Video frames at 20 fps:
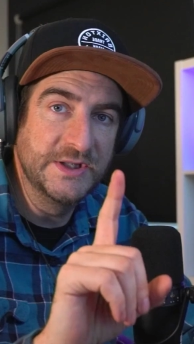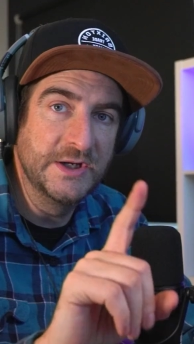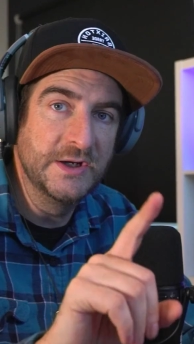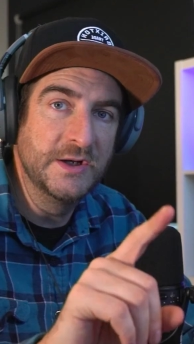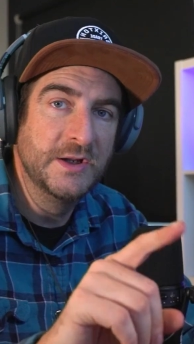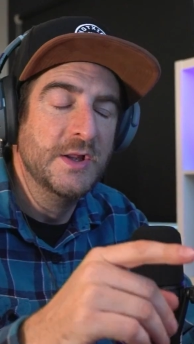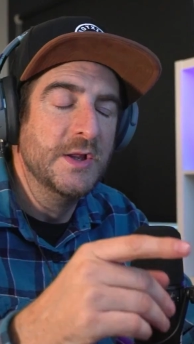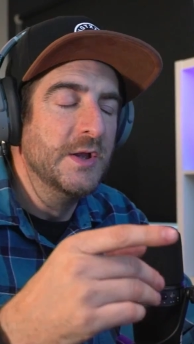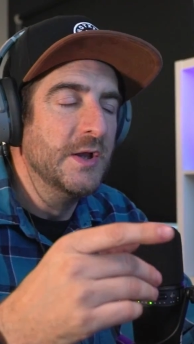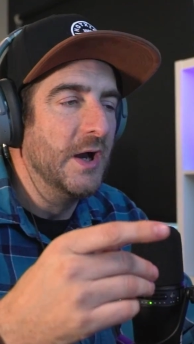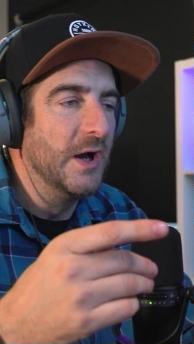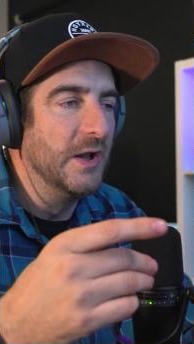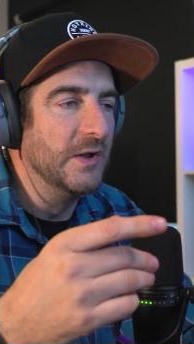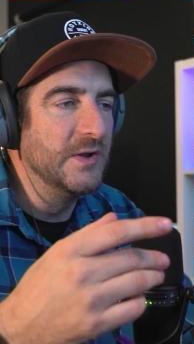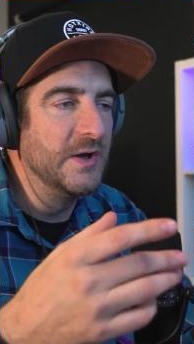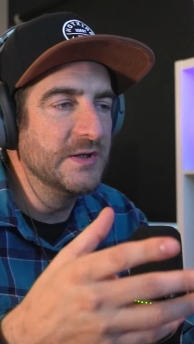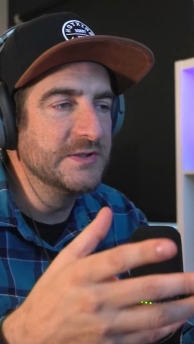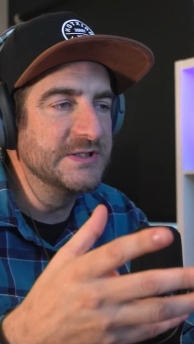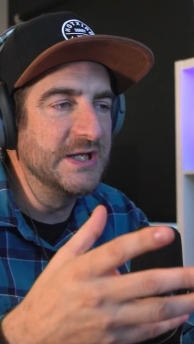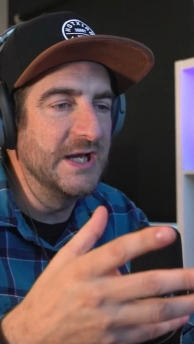there. A
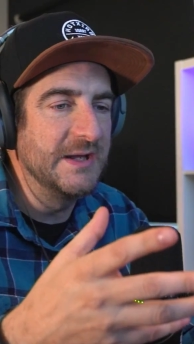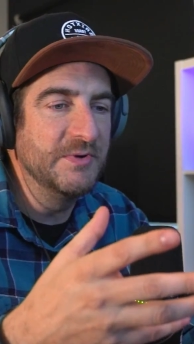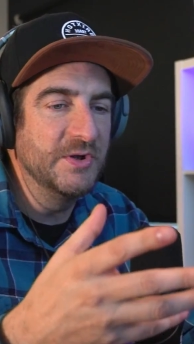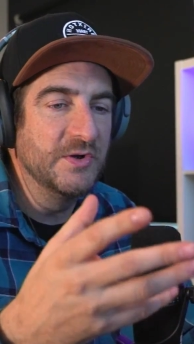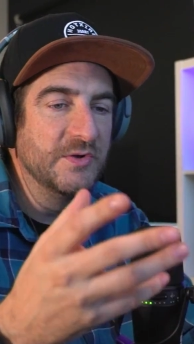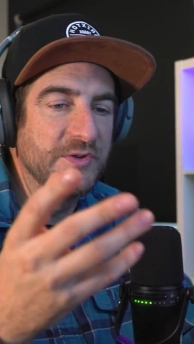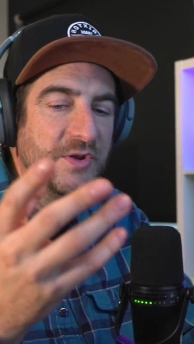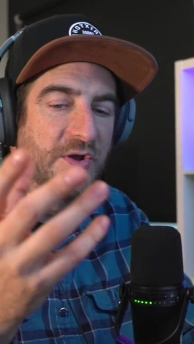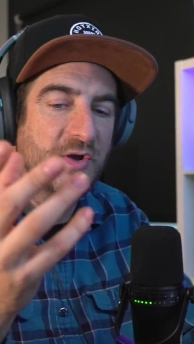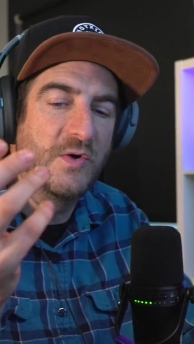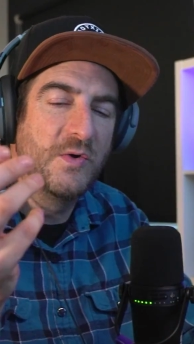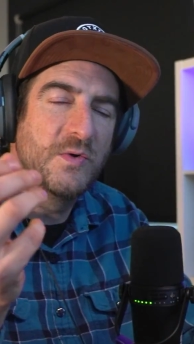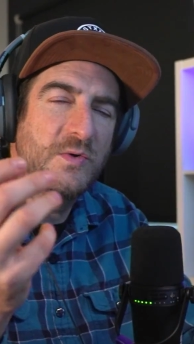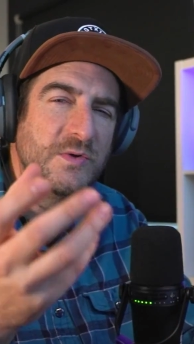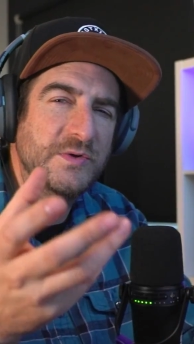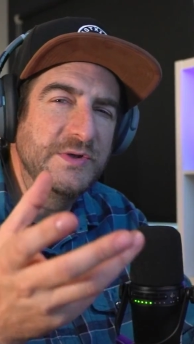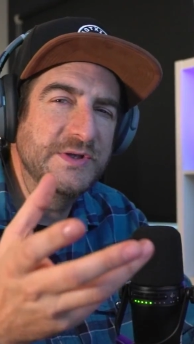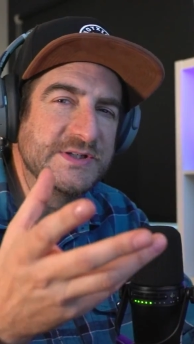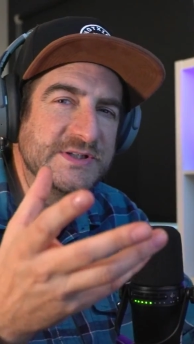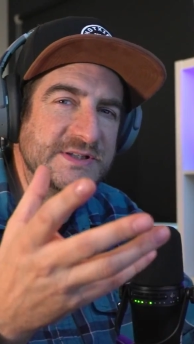long time ago, the
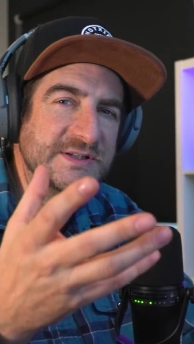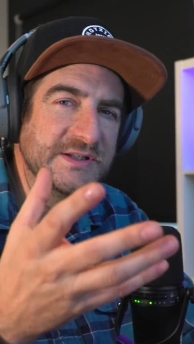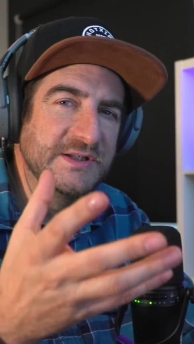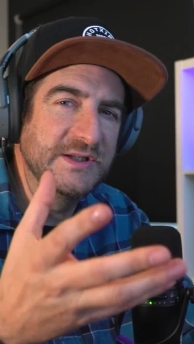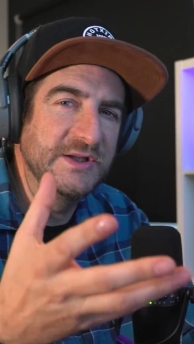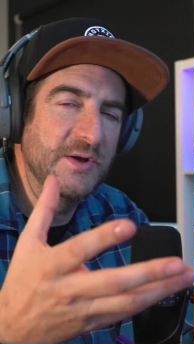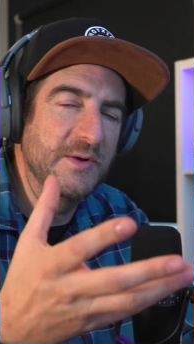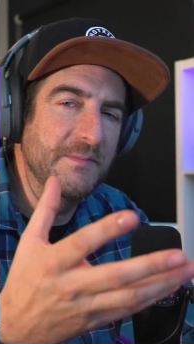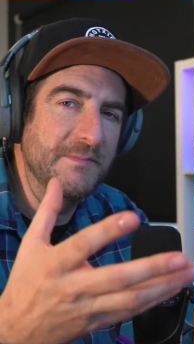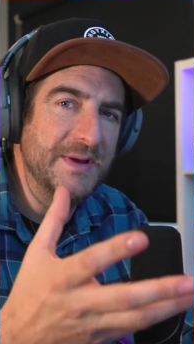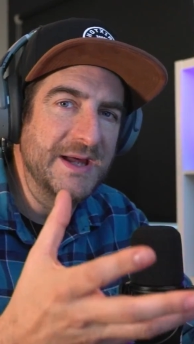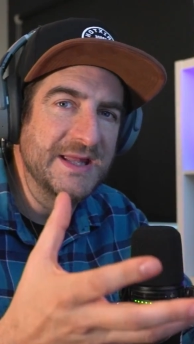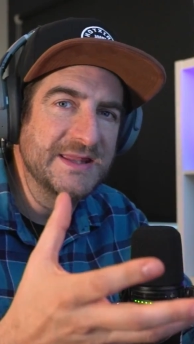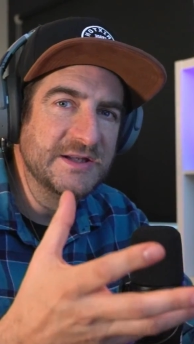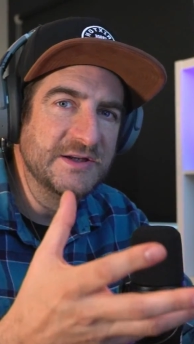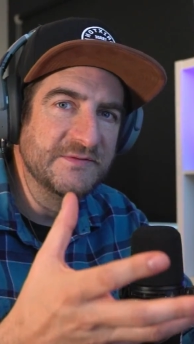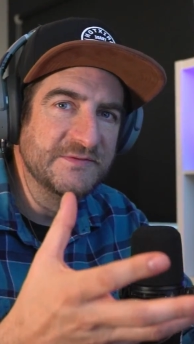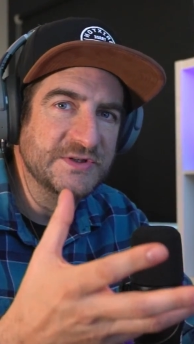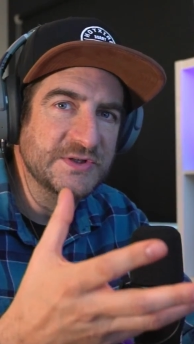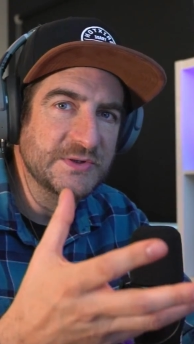oldest
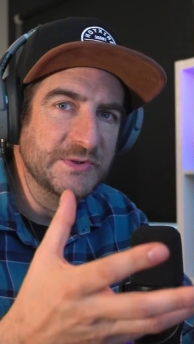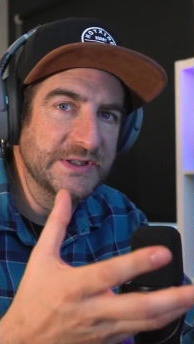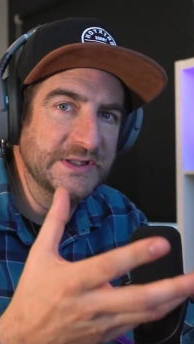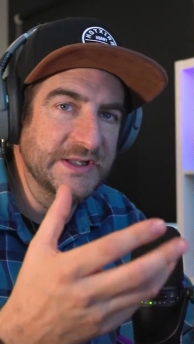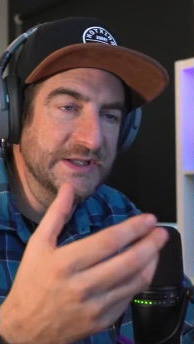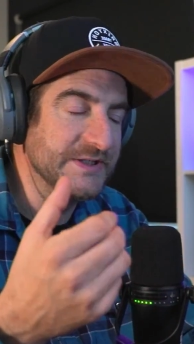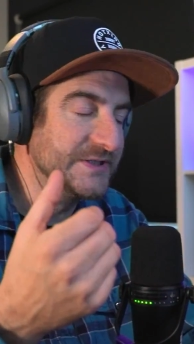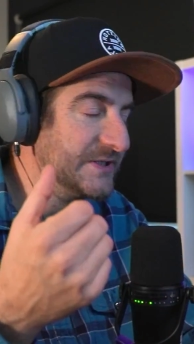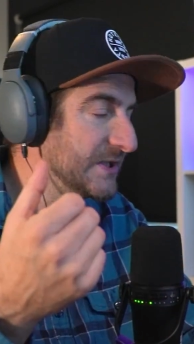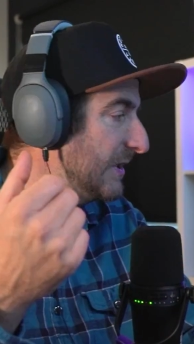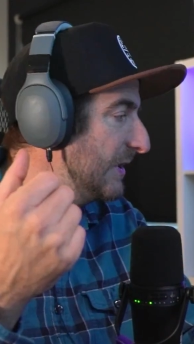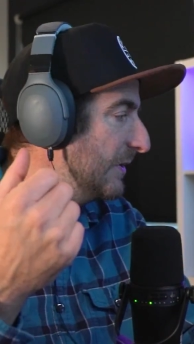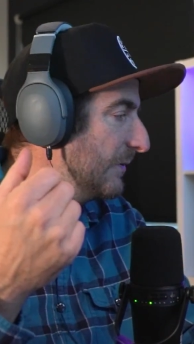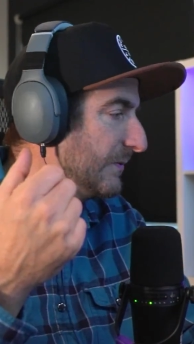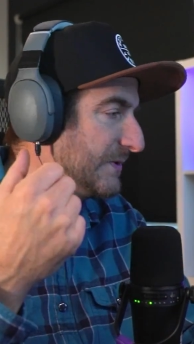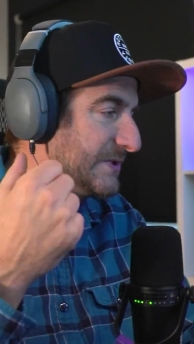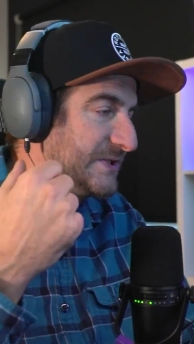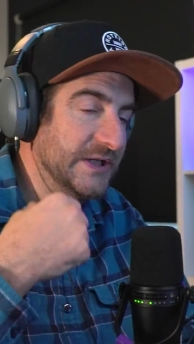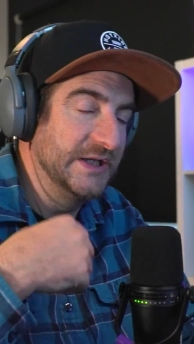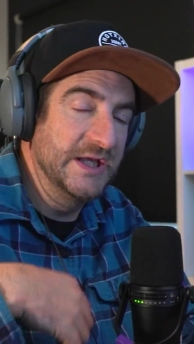method of doing this
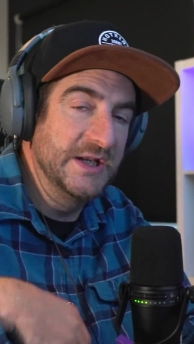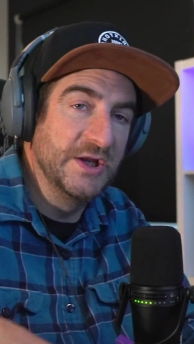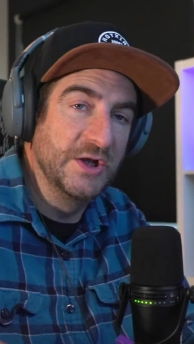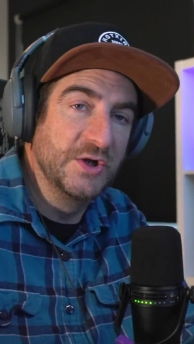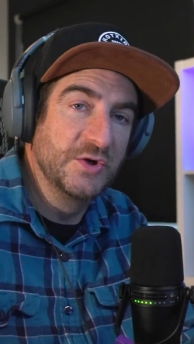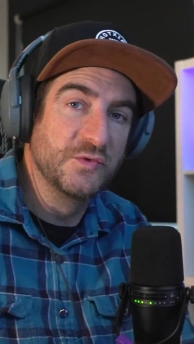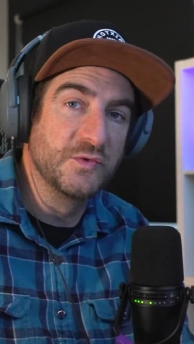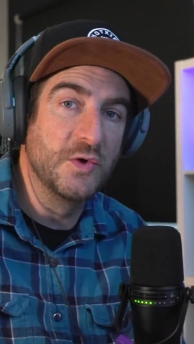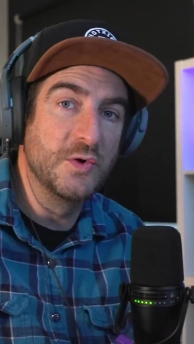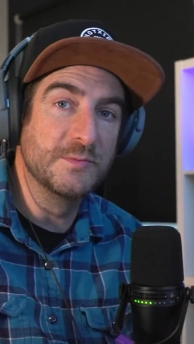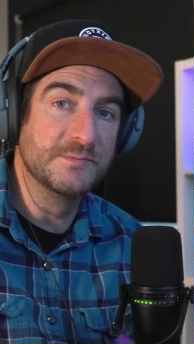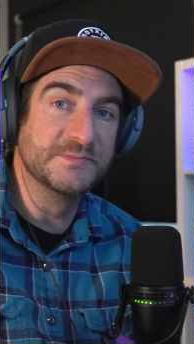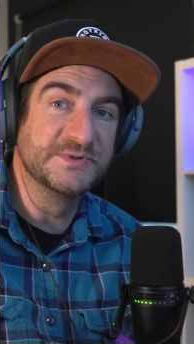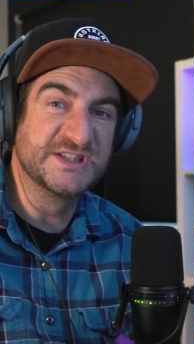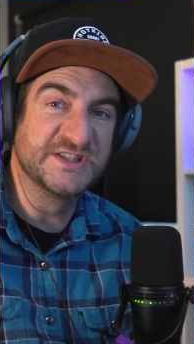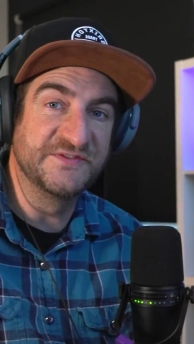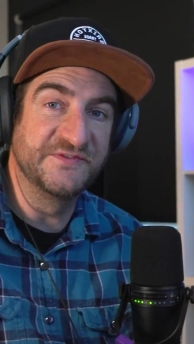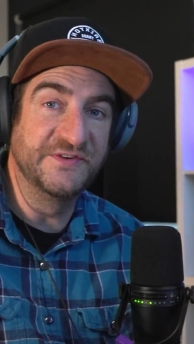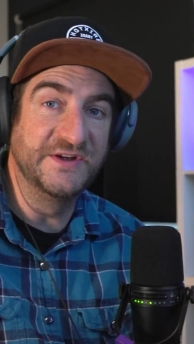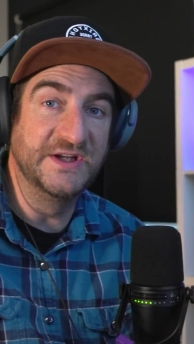was to get a chrome
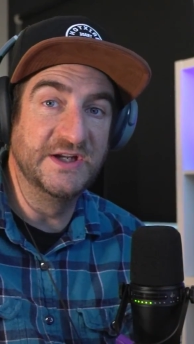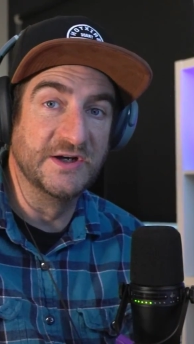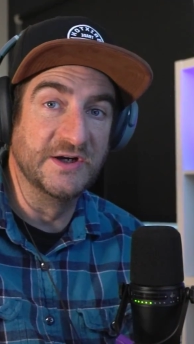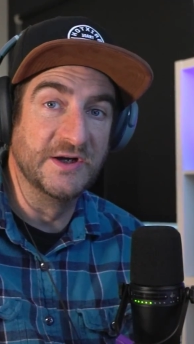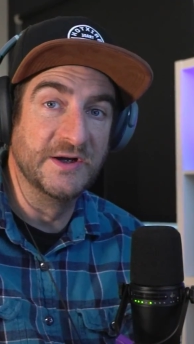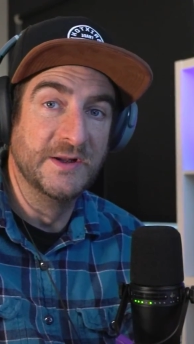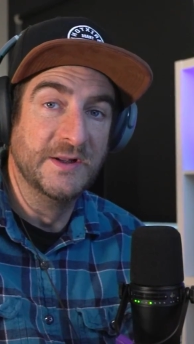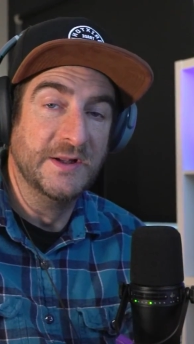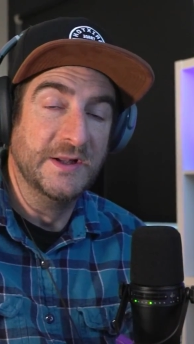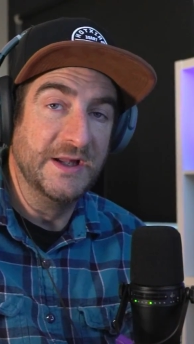sphere